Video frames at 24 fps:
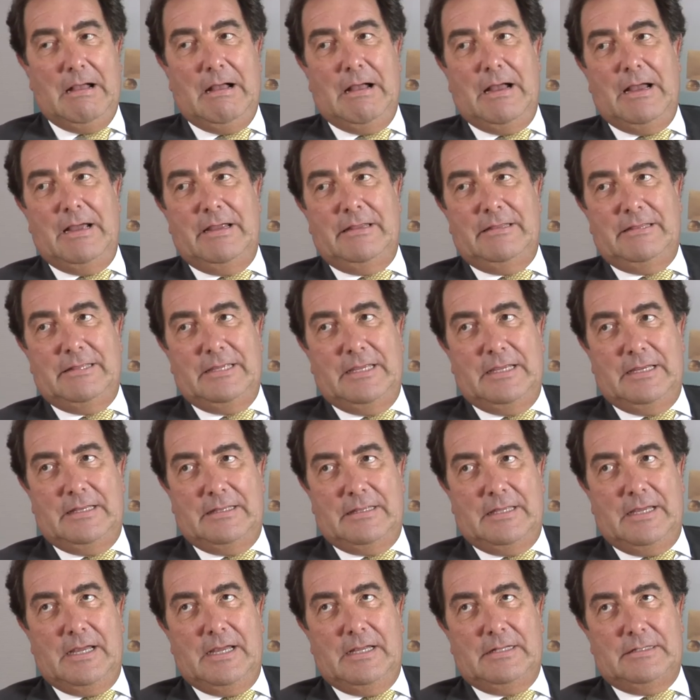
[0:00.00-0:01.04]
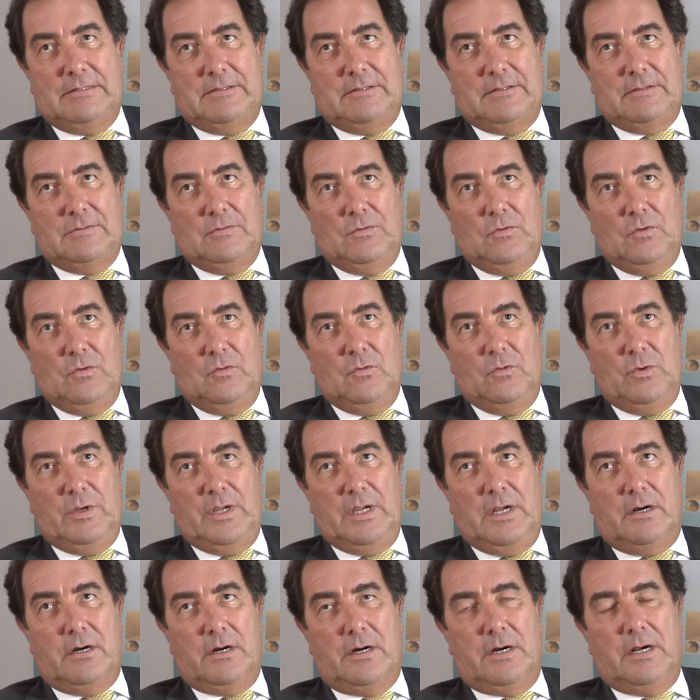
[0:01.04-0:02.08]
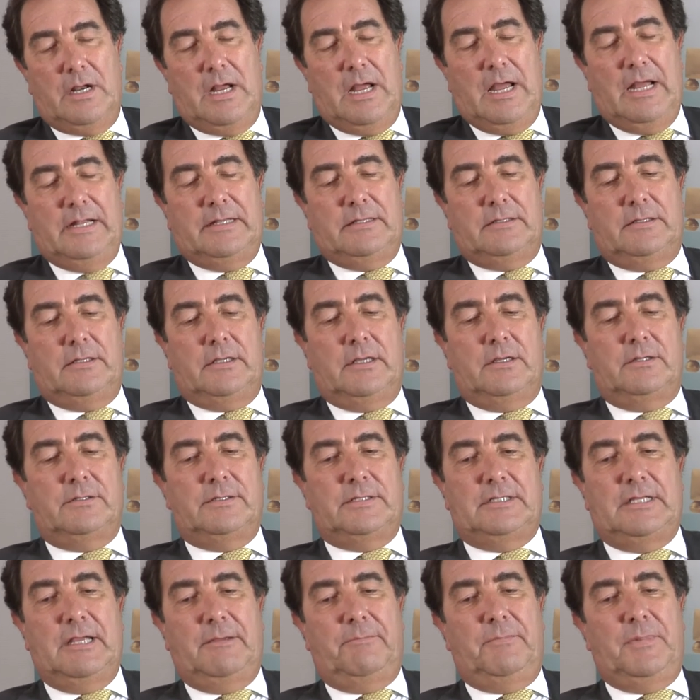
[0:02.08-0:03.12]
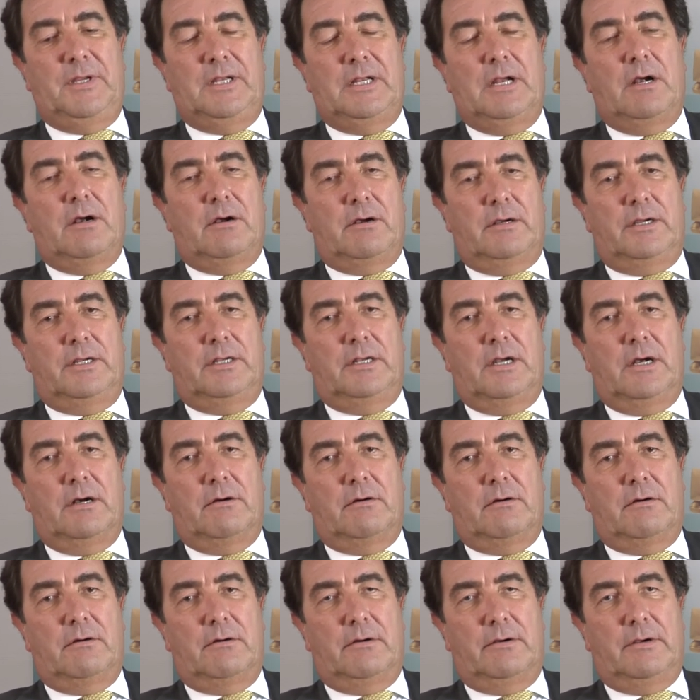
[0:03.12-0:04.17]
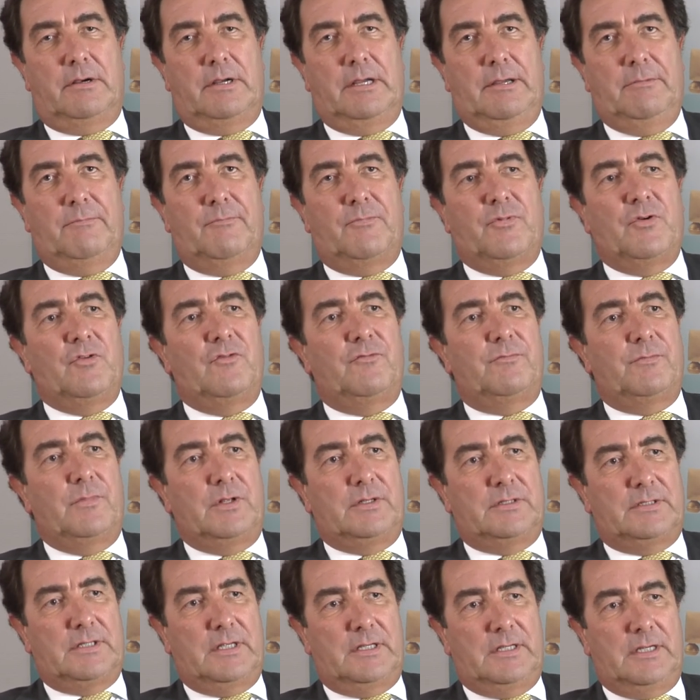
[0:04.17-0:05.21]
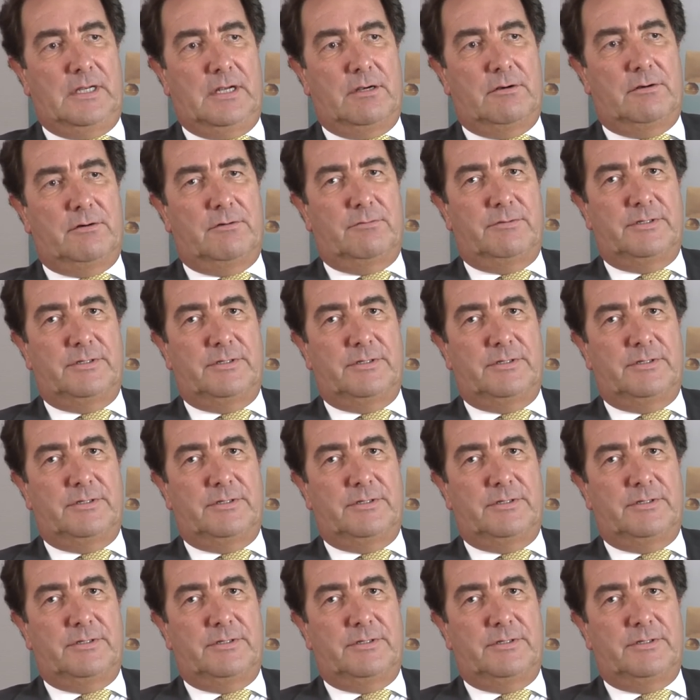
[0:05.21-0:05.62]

I think that we are at a step in our improvement and in our